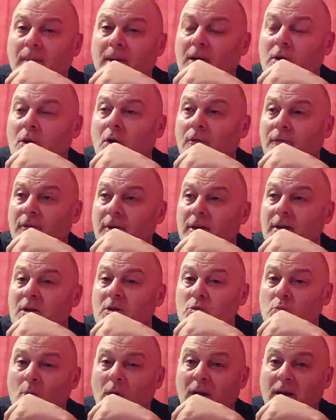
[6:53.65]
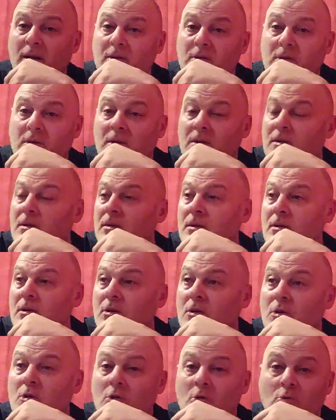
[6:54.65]
Me a Coffee as well as
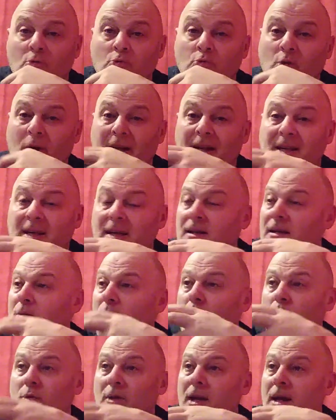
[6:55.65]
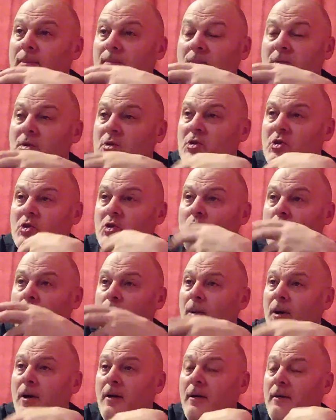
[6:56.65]
raking all them
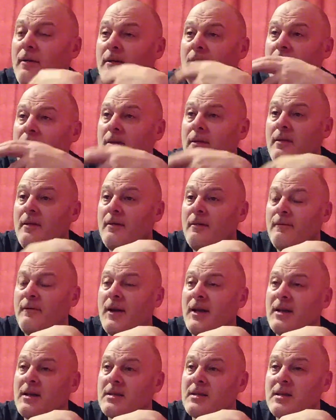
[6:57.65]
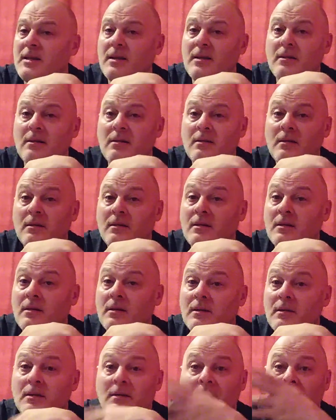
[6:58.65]
super thanks in.
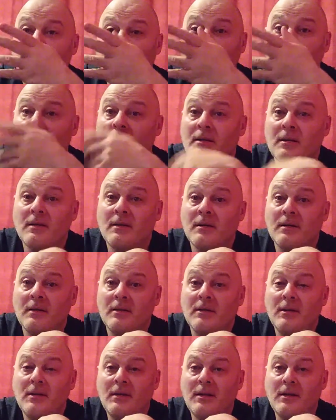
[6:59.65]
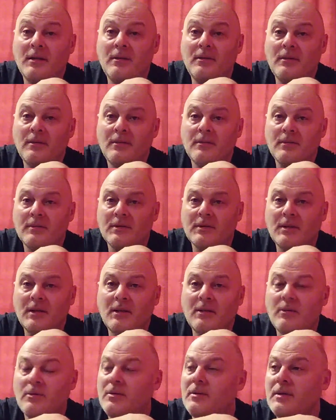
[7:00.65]
You know,
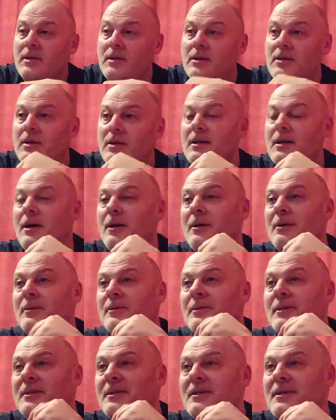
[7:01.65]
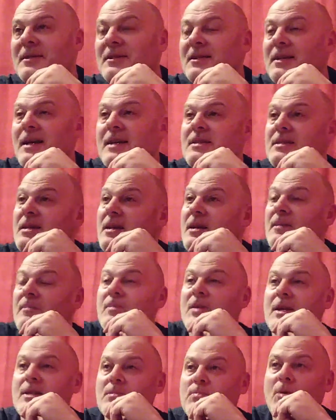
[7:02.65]
so there you go. That's
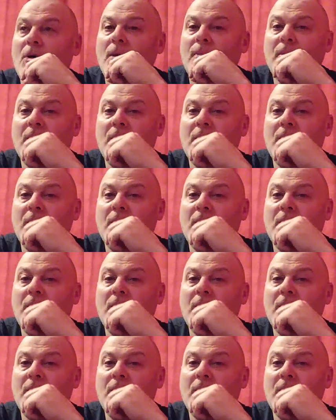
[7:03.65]
it. That's my